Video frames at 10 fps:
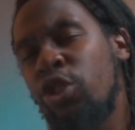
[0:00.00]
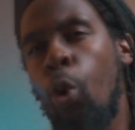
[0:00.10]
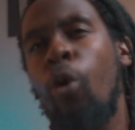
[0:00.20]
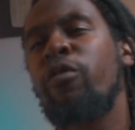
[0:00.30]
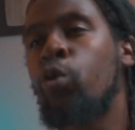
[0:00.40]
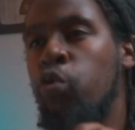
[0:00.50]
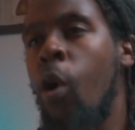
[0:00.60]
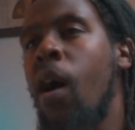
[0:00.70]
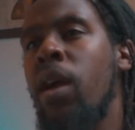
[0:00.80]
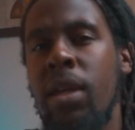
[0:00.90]
sort of
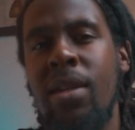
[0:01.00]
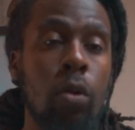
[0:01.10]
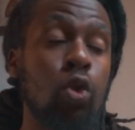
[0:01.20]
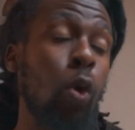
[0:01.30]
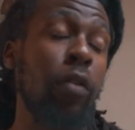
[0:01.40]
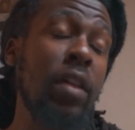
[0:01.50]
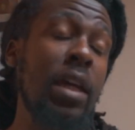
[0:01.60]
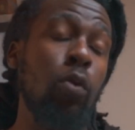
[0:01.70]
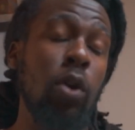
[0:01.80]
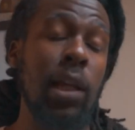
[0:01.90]
grimy sort of
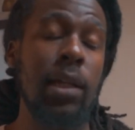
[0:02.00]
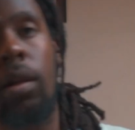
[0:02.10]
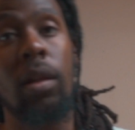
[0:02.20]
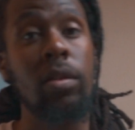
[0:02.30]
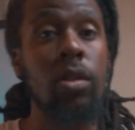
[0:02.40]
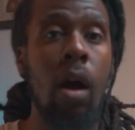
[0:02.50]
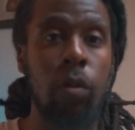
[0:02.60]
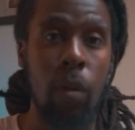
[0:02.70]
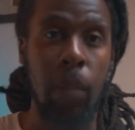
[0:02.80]
theme really. Let's start with the